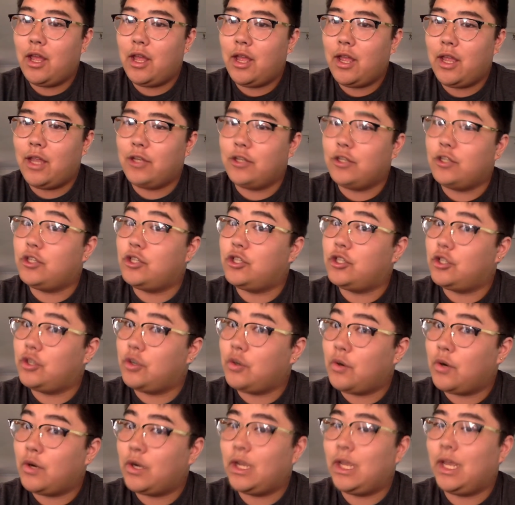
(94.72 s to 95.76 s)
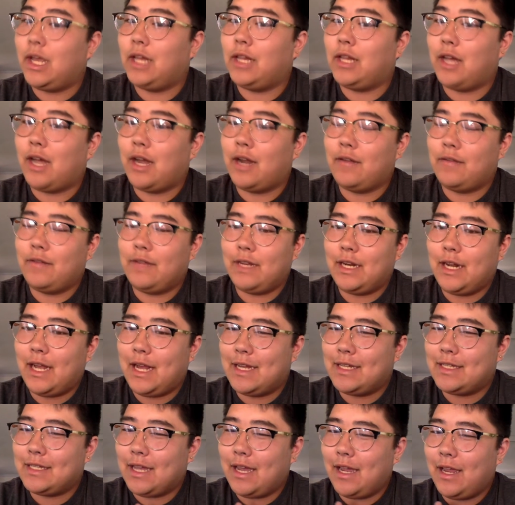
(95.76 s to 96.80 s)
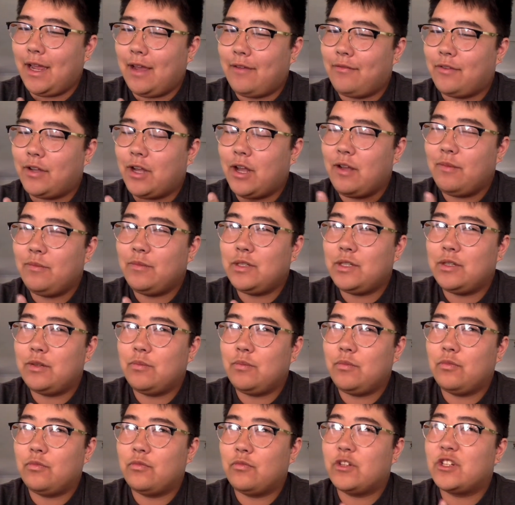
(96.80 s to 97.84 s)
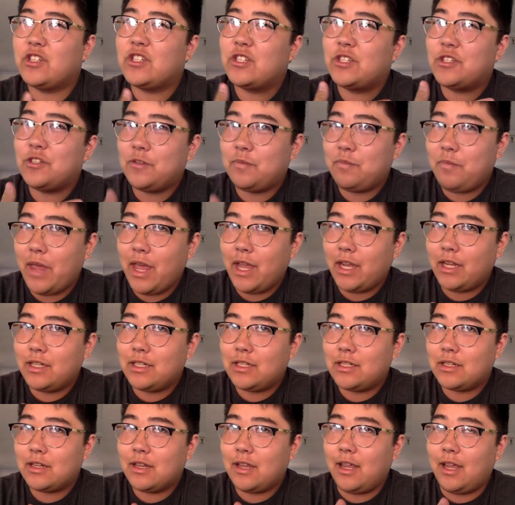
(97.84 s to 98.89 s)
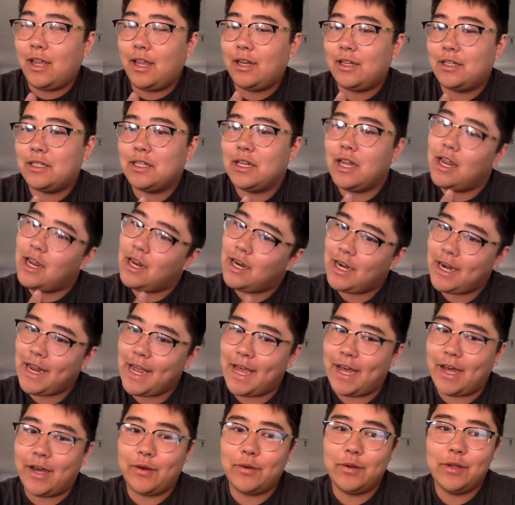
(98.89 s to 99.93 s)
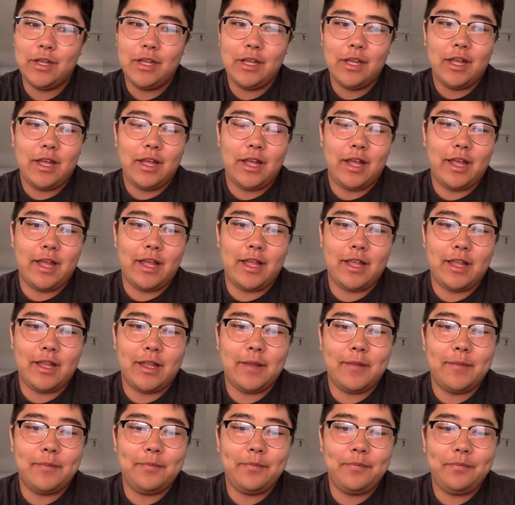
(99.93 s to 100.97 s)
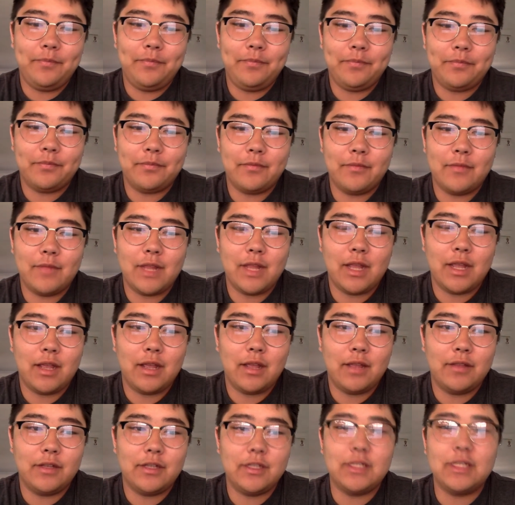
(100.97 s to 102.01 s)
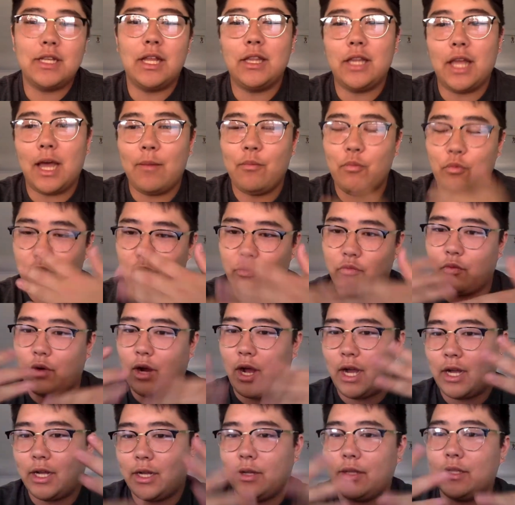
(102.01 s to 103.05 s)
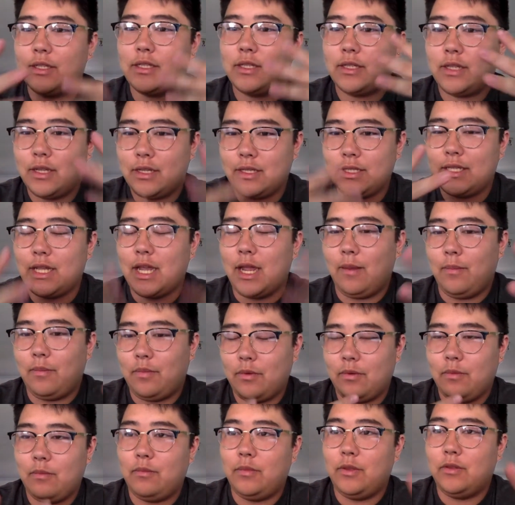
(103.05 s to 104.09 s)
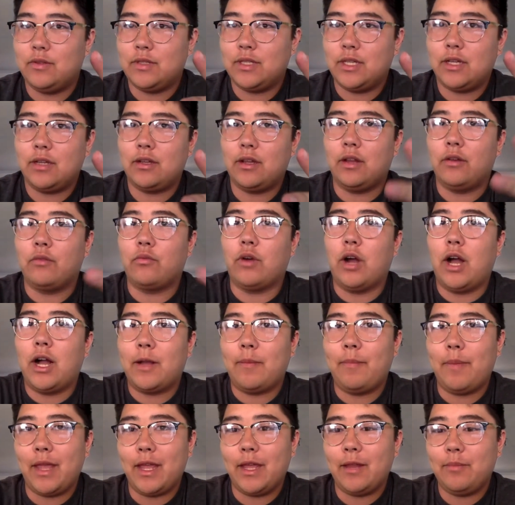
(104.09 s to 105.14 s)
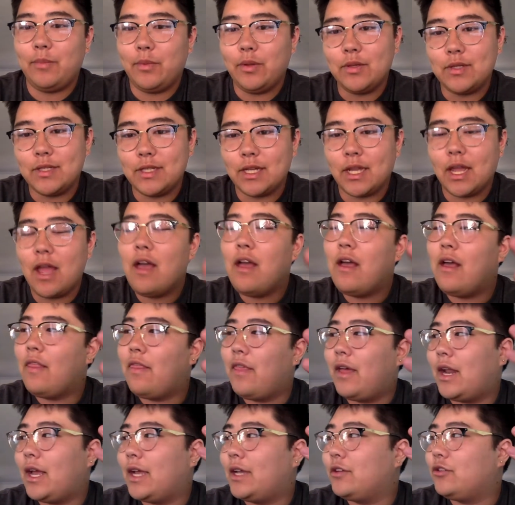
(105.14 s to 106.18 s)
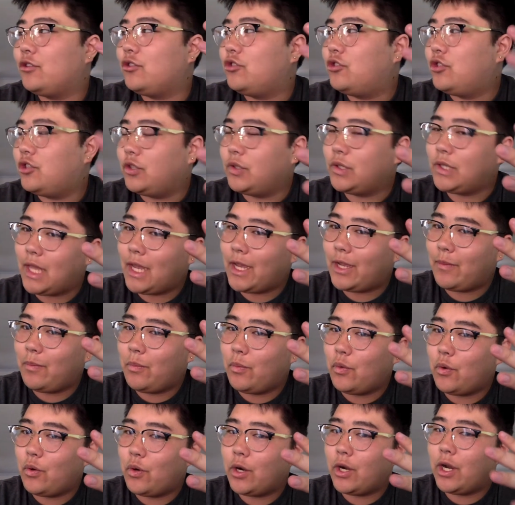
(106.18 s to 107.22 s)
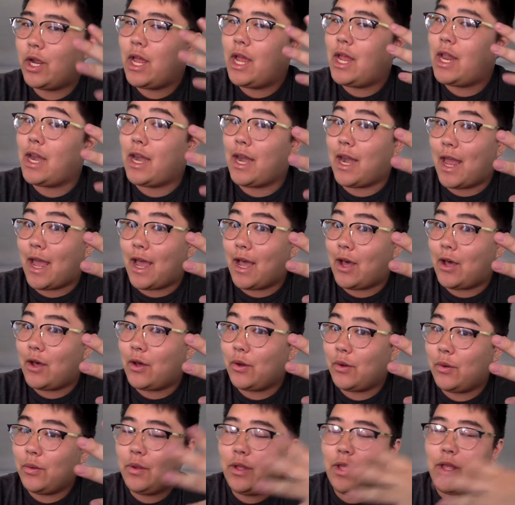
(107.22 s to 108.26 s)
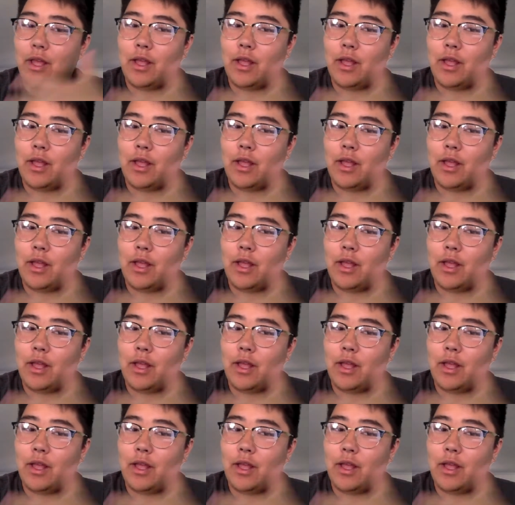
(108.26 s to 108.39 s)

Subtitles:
enjoy a lot of it as I have come to respect it now. Um, there's a lot more rock type music and rock band music that I do like more now